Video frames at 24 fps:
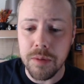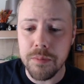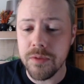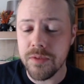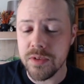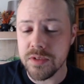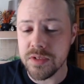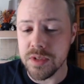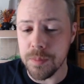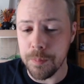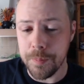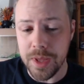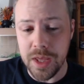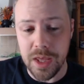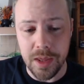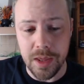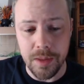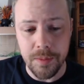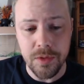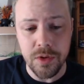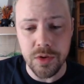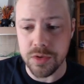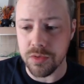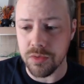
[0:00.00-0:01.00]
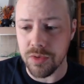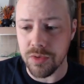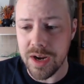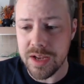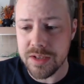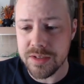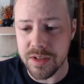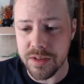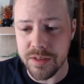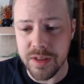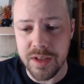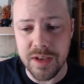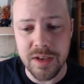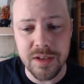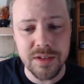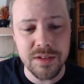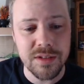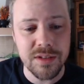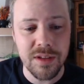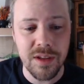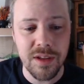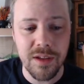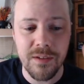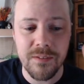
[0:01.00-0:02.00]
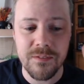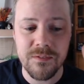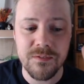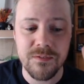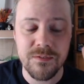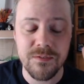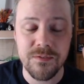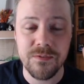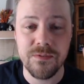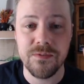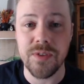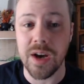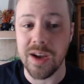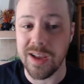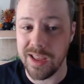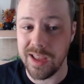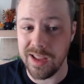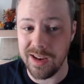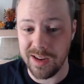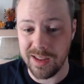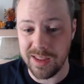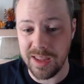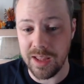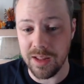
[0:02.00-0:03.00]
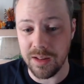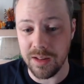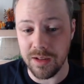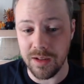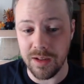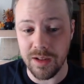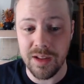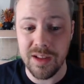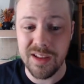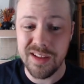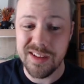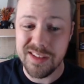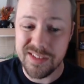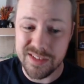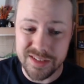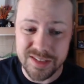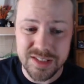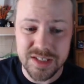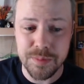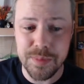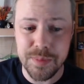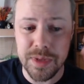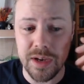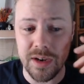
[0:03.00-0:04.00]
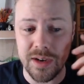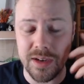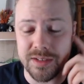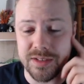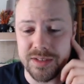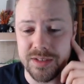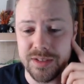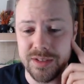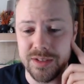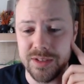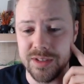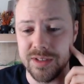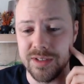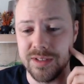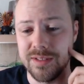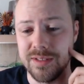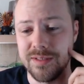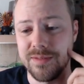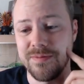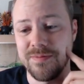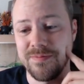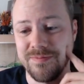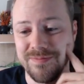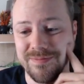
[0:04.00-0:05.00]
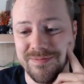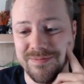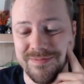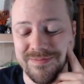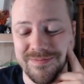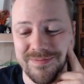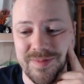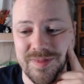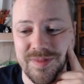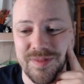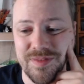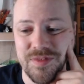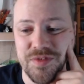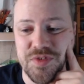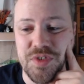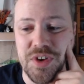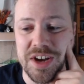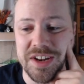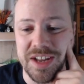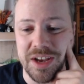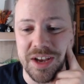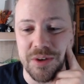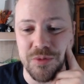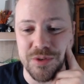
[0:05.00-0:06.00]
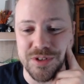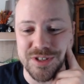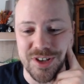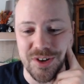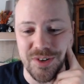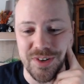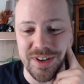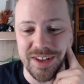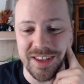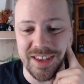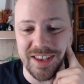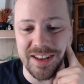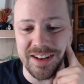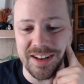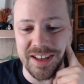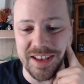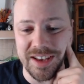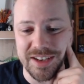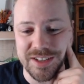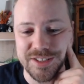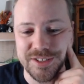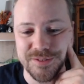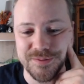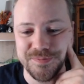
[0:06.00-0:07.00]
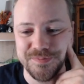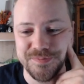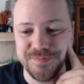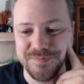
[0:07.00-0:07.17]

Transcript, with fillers: to move on to B, because the rest of these, fucking killer. So this is going to be hard to find out what's going here next.